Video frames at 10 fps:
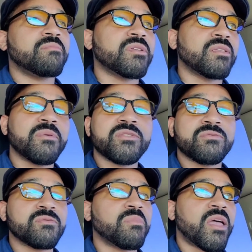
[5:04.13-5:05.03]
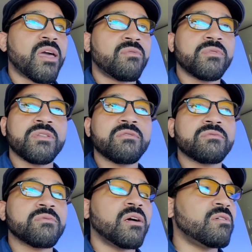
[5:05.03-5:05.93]
but the bus was black, windows
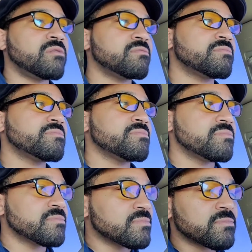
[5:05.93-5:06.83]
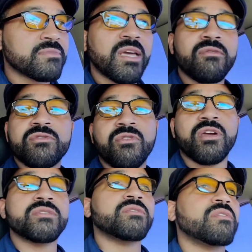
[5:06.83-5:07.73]
gone. That was
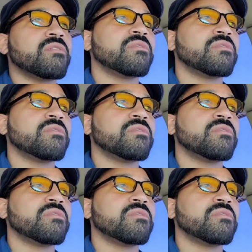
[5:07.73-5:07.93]
crazy.